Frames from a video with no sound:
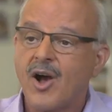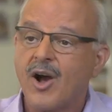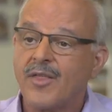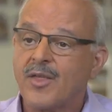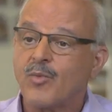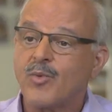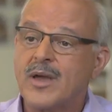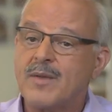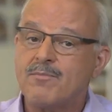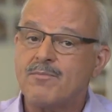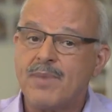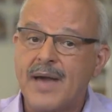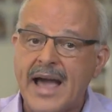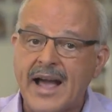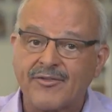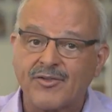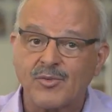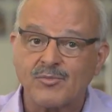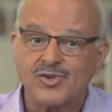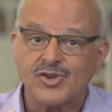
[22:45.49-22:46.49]
On the way
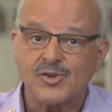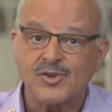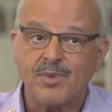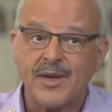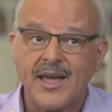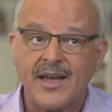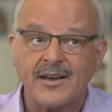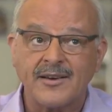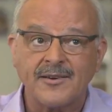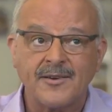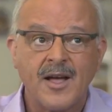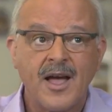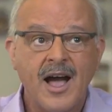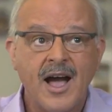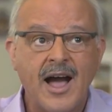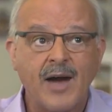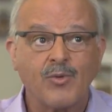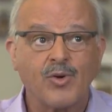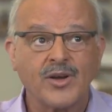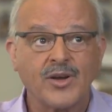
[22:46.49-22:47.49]
back from Japan,
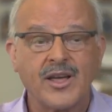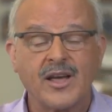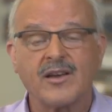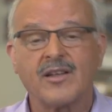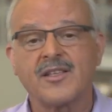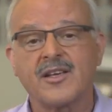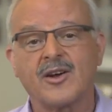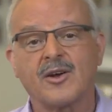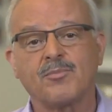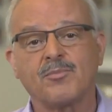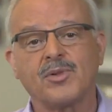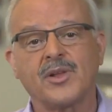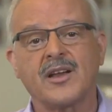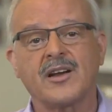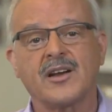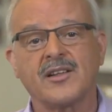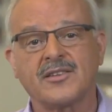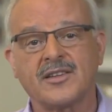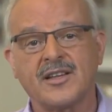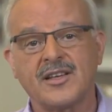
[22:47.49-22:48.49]
I will get on the
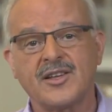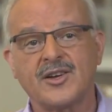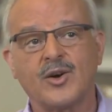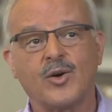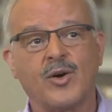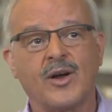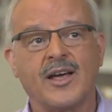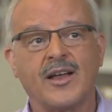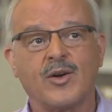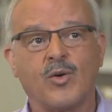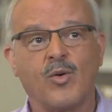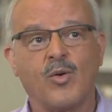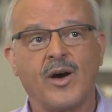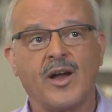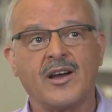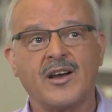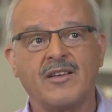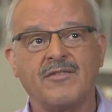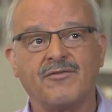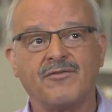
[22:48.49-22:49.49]
airplane and I'll say, you know what, I don't
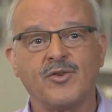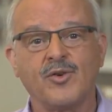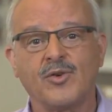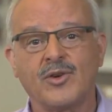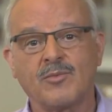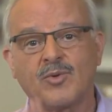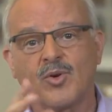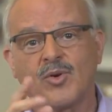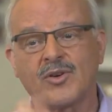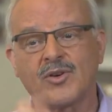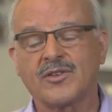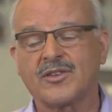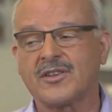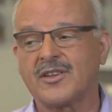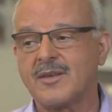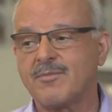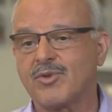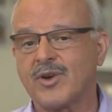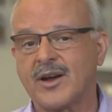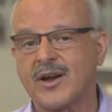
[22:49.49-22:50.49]
want any food, I'm going to
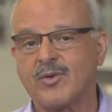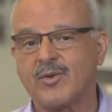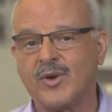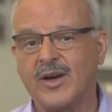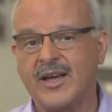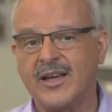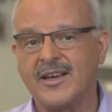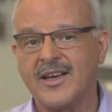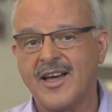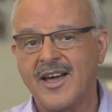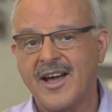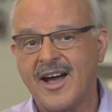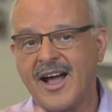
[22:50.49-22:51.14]
sleep right away.